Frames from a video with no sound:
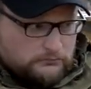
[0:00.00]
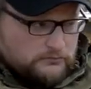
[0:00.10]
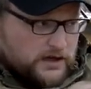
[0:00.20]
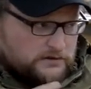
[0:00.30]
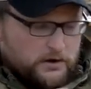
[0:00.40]

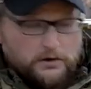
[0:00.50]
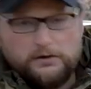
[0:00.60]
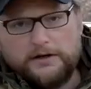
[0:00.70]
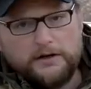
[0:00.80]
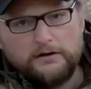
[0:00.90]
is
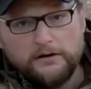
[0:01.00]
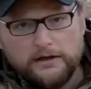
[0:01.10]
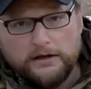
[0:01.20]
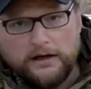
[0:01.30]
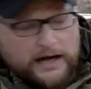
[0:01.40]
earlier
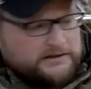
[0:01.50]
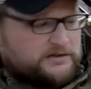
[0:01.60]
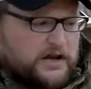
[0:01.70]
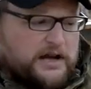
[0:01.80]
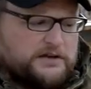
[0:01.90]
I
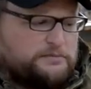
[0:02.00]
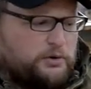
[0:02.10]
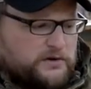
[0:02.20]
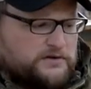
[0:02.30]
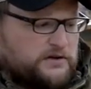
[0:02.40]
decided to
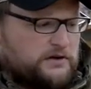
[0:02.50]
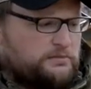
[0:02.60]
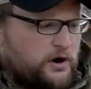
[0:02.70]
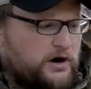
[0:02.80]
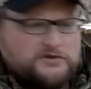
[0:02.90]
pull this thing
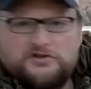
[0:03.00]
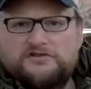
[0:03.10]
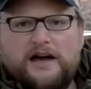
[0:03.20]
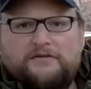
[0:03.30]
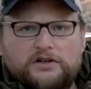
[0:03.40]
apart and
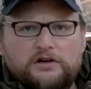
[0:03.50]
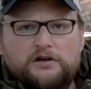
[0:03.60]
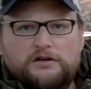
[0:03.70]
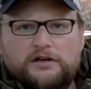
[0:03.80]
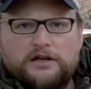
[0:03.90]
just have a
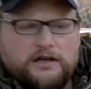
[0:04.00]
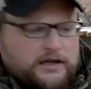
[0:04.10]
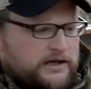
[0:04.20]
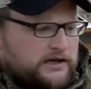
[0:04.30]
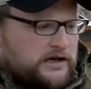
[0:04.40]
look
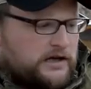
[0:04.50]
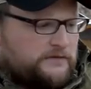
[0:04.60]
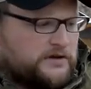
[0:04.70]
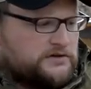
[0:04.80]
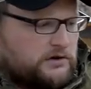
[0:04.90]
and
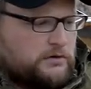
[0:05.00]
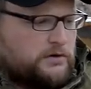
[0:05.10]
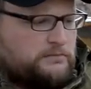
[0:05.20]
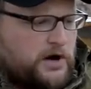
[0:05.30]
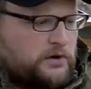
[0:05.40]
at the internal
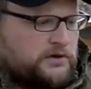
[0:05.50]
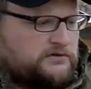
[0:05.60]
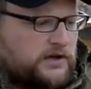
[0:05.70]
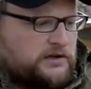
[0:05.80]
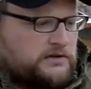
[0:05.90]

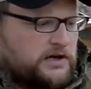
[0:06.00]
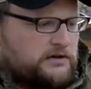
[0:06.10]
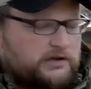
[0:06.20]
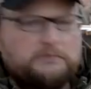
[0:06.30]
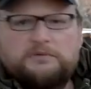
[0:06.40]
components,
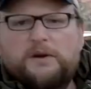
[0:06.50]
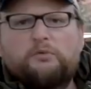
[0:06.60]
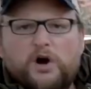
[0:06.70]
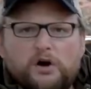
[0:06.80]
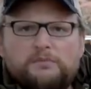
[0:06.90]
and seems to be
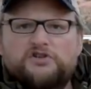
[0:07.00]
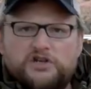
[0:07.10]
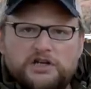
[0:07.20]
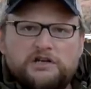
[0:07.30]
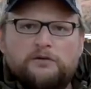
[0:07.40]
well
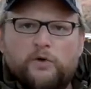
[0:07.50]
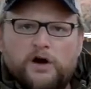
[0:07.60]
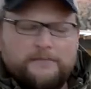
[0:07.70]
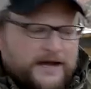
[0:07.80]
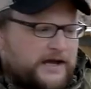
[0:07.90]
machined and
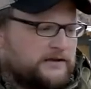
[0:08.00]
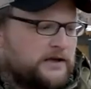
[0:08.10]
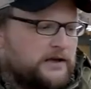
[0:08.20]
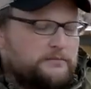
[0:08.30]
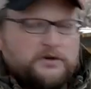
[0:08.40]
well made.
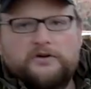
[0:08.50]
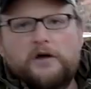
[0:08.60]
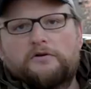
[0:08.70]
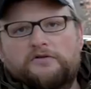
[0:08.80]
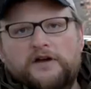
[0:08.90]
But
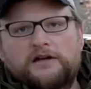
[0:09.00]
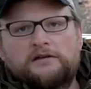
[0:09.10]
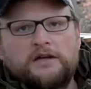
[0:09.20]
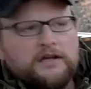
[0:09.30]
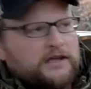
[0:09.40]
another
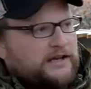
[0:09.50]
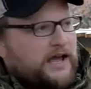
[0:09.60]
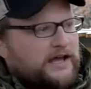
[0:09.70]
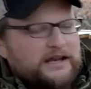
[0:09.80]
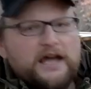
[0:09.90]
thing, it
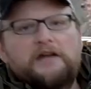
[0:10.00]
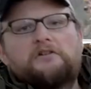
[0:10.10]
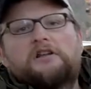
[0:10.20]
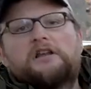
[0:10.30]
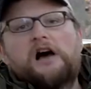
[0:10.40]
had a
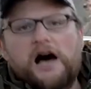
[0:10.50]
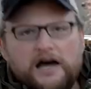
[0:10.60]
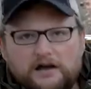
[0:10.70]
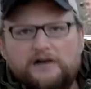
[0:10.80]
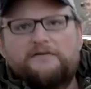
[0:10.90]

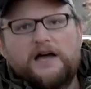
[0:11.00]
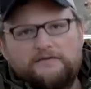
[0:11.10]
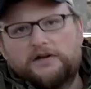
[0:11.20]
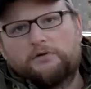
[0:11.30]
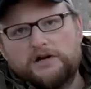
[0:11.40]
lot of
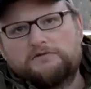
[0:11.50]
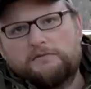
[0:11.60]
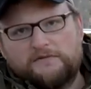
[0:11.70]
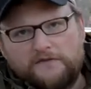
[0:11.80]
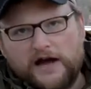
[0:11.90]
heavy grease
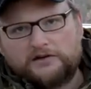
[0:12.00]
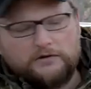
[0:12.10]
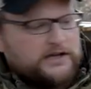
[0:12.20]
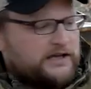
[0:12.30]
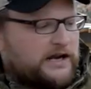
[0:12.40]
from the
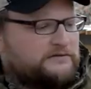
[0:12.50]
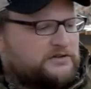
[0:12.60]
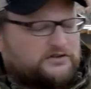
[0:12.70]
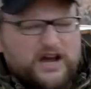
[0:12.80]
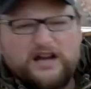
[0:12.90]
factory, and I
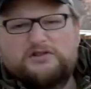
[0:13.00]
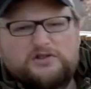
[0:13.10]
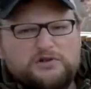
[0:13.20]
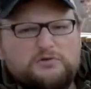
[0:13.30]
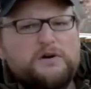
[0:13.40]
decided
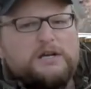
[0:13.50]
to